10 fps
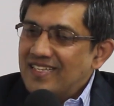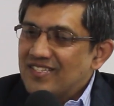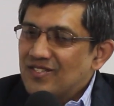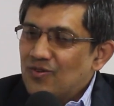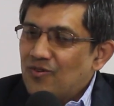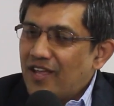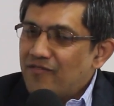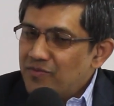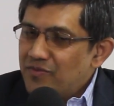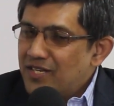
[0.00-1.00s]
So
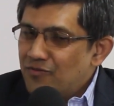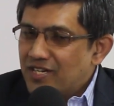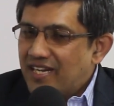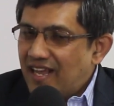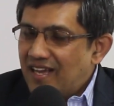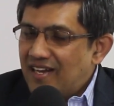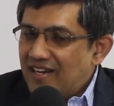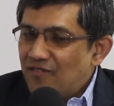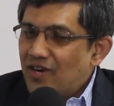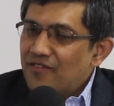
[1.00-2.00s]
everybody would,
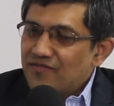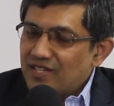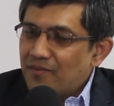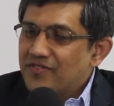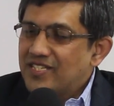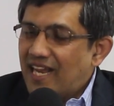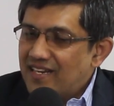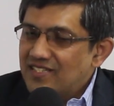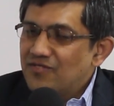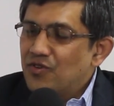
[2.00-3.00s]
some of the
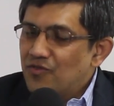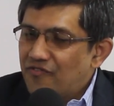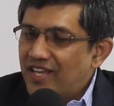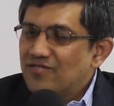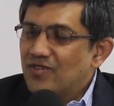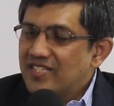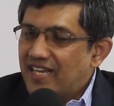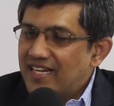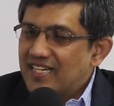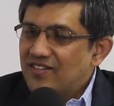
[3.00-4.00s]
challenges we would face was
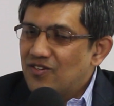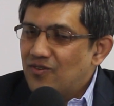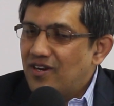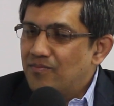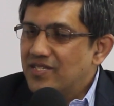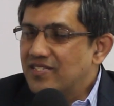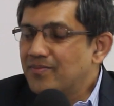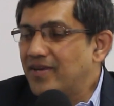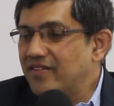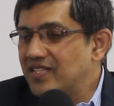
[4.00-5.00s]
that, a
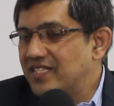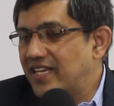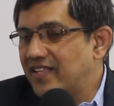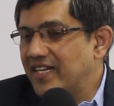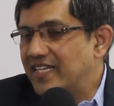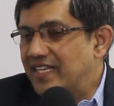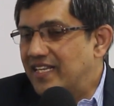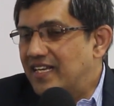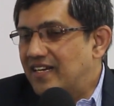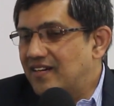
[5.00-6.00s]
businessman will say that,
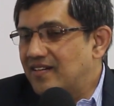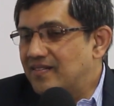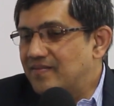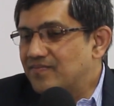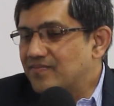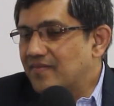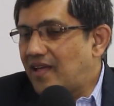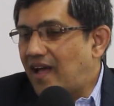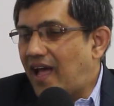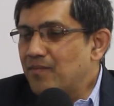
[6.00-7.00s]

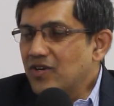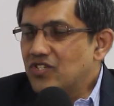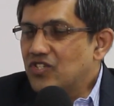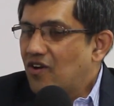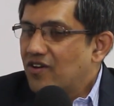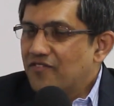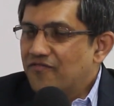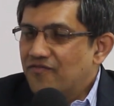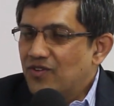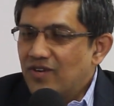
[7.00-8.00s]
I'm not sure
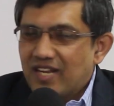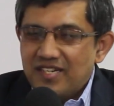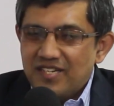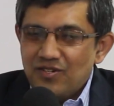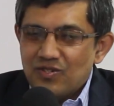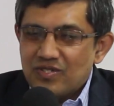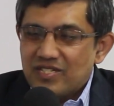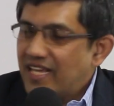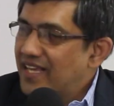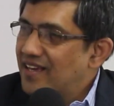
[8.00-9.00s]
if you will continue to
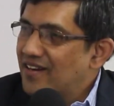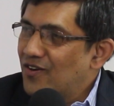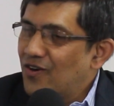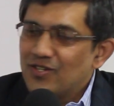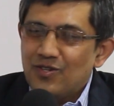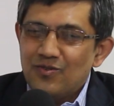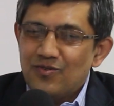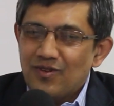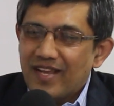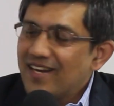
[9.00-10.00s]
stay here or not. You
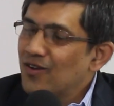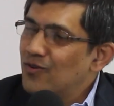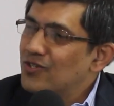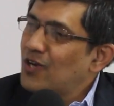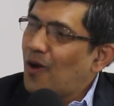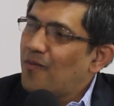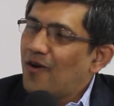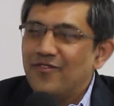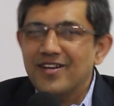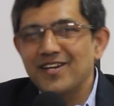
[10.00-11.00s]
will get a good job
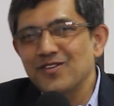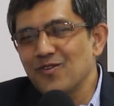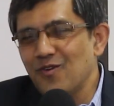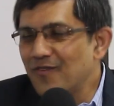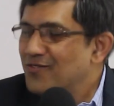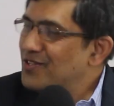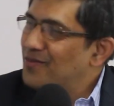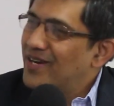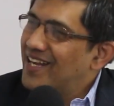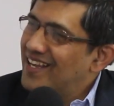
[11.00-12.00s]
offer and you'll go off to
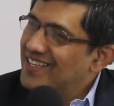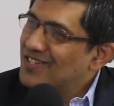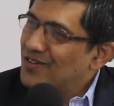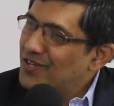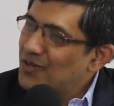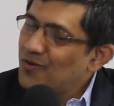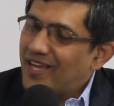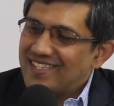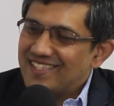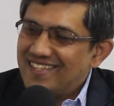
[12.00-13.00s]
the Middle East or the
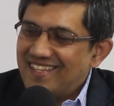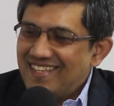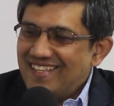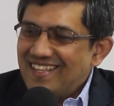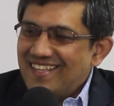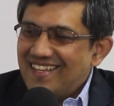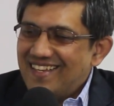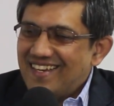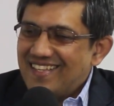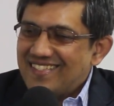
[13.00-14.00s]
US. And I